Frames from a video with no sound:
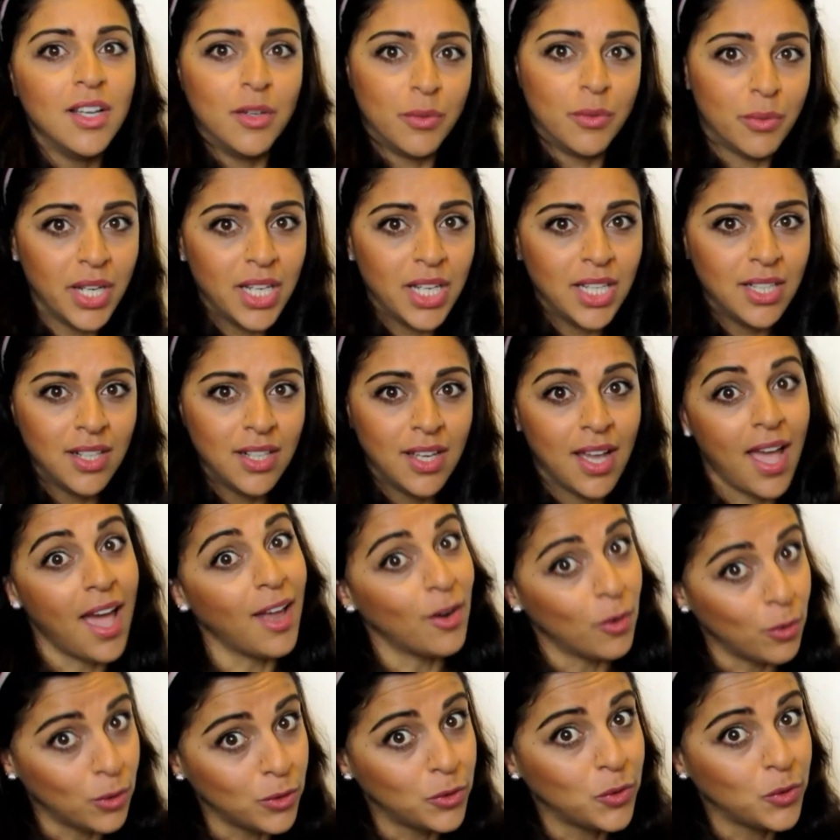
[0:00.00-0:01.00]
read,
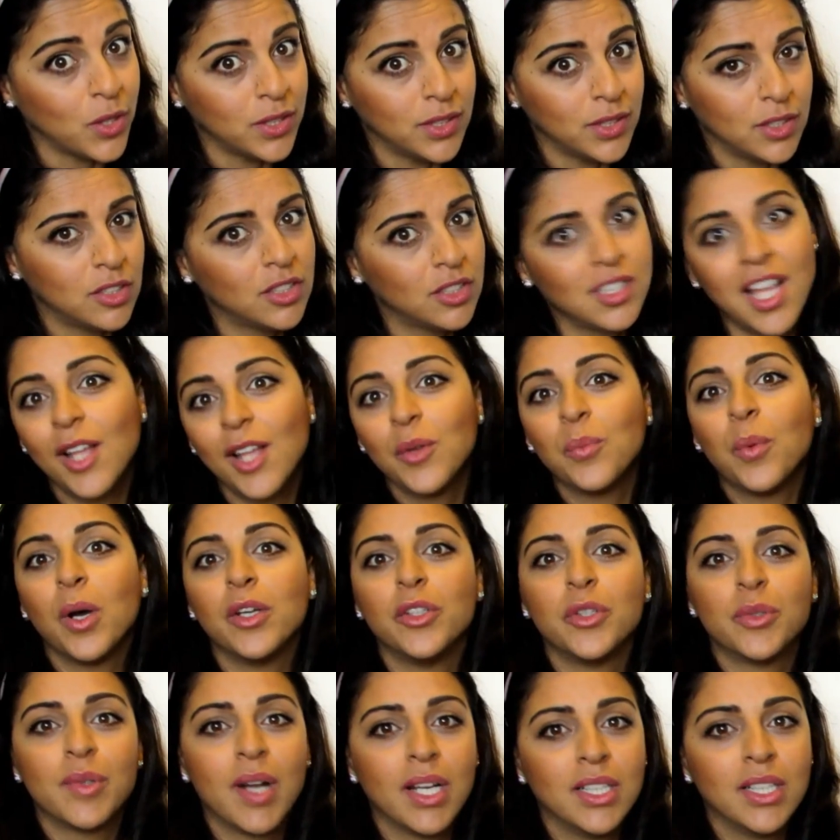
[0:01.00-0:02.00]
and also understand what
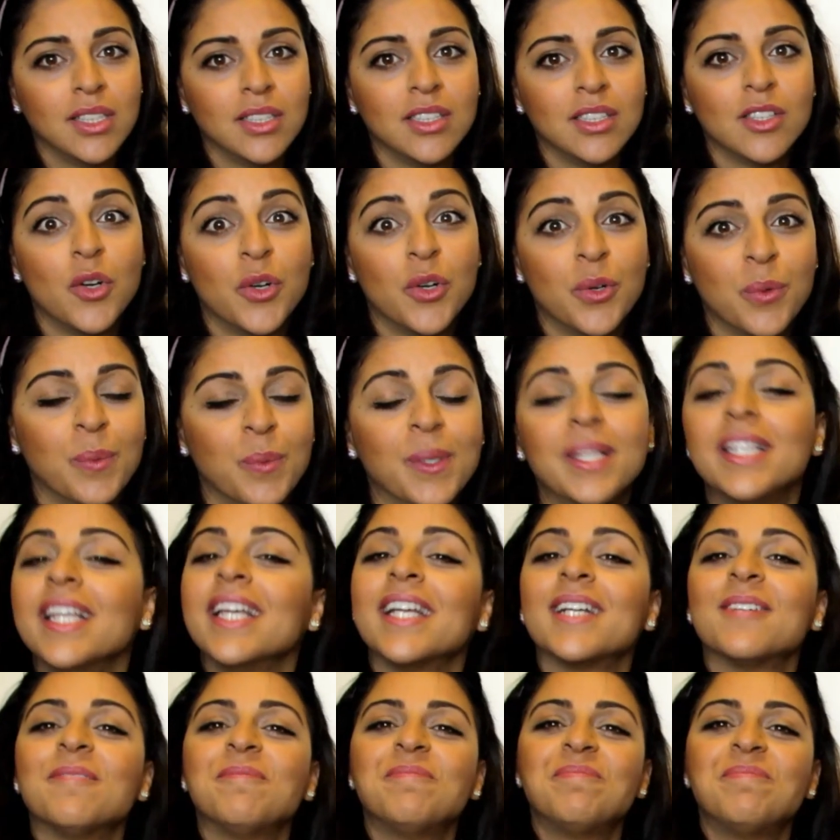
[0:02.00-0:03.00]
you're writing or
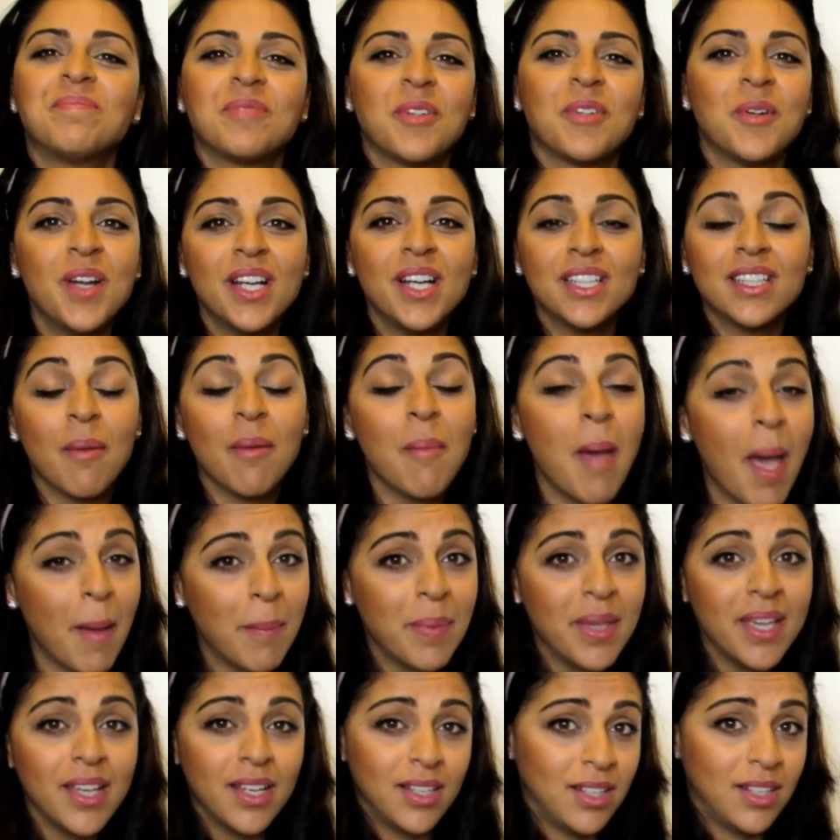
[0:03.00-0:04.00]
reading. Alright, I'm
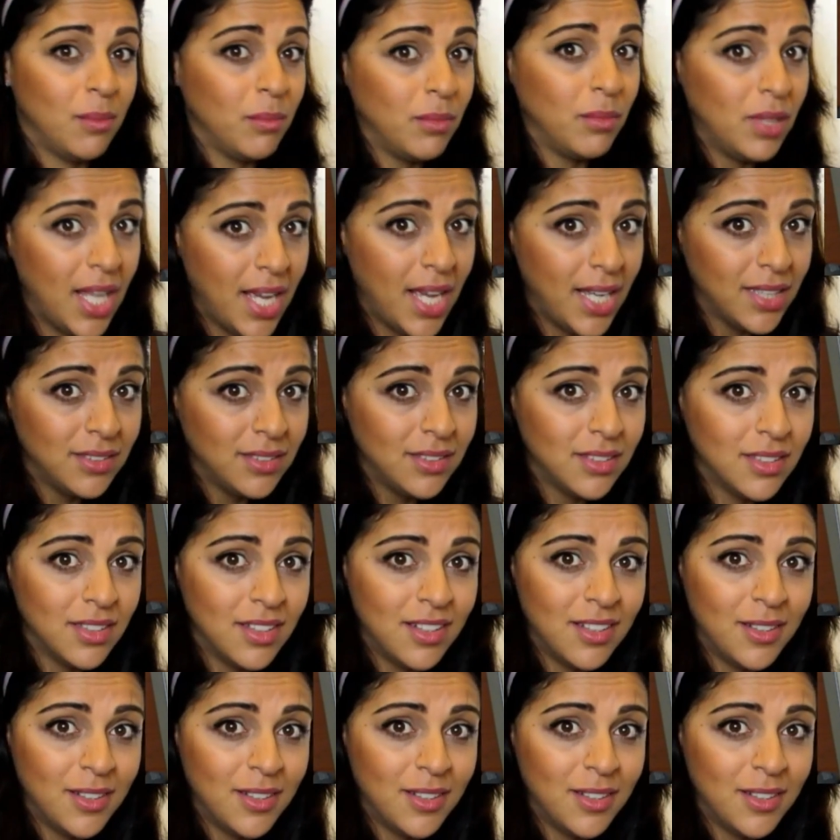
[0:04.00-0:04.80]
happy and I'm glad